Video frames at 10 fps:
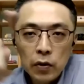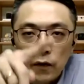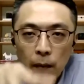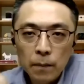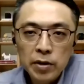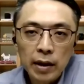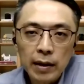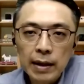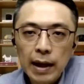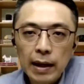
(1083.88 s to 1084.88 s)
from
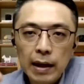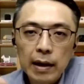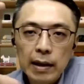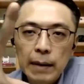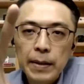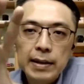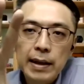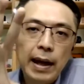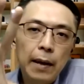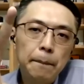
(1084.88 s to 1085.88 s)
charting that, they basically
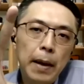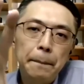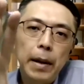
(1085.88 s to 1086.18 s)
can map